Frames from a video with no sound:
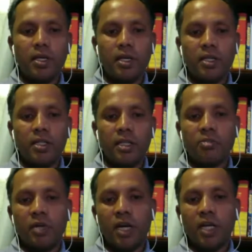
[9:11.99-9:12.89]
That's
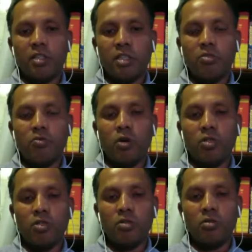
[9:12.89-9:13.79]
why I just want
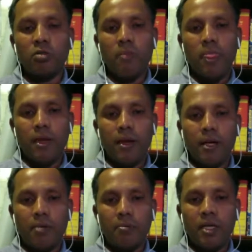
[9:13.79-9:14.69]
to
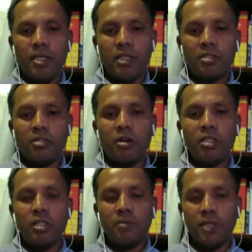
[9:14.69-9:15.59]
bring this
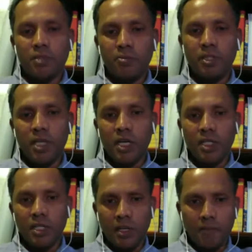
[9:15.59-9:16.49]
concept, especially
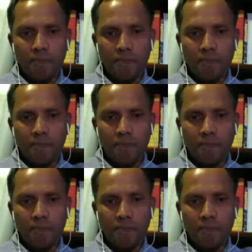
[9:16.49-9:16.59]
the